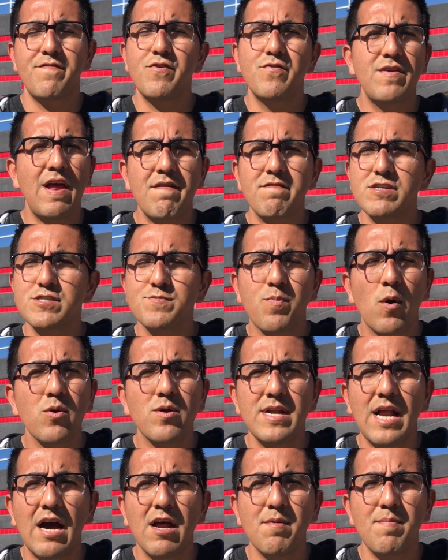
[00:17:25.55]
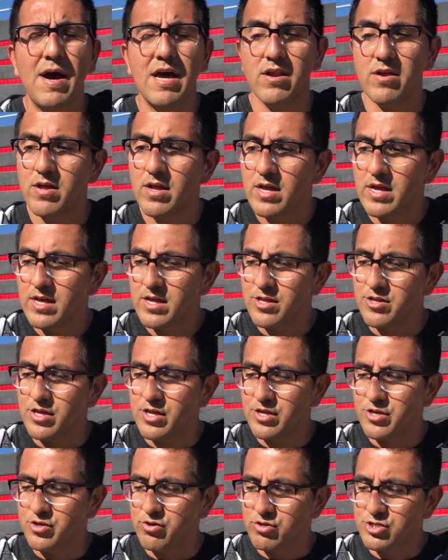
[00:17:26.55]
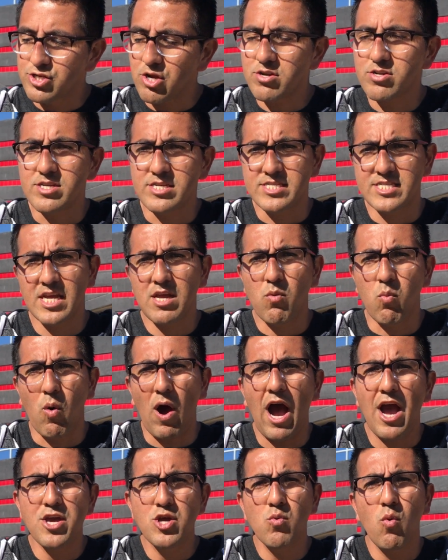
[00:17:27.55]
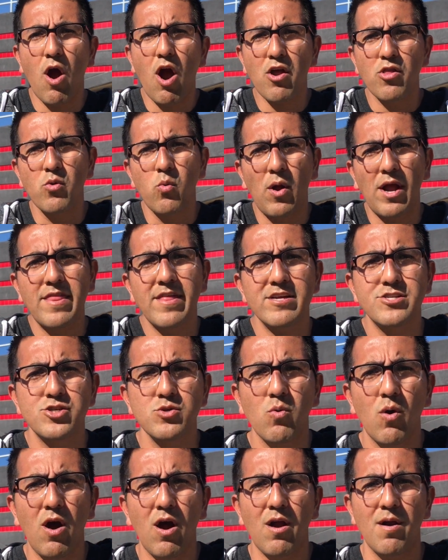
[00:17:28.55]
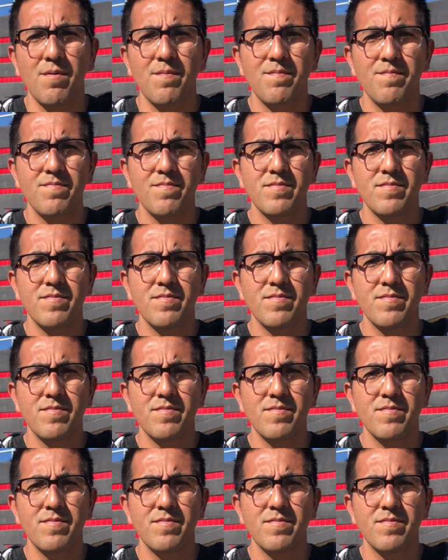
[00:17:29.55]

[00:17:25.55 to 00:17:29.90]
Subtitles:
If you've never spoken out about it, you'll start to see why you are the way that you are.